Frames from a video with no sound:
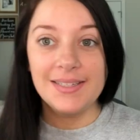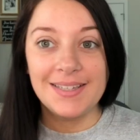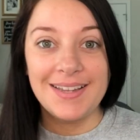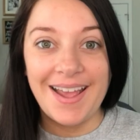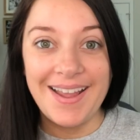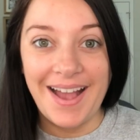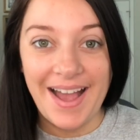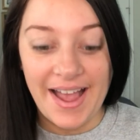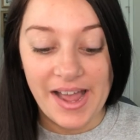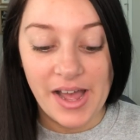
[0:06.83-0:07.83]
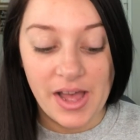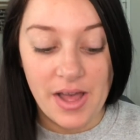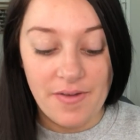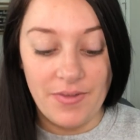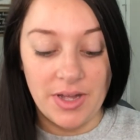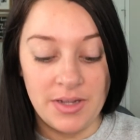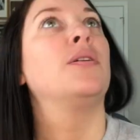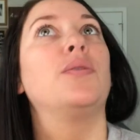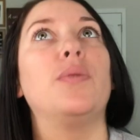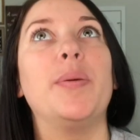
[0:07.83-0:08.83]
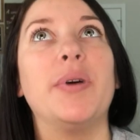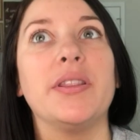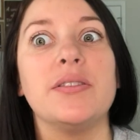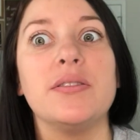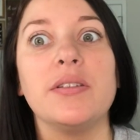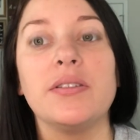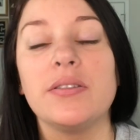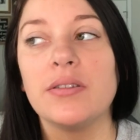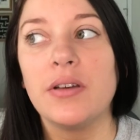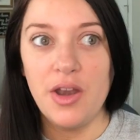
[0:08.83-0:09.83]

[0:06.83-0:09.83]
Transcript: Today I have, what month is this?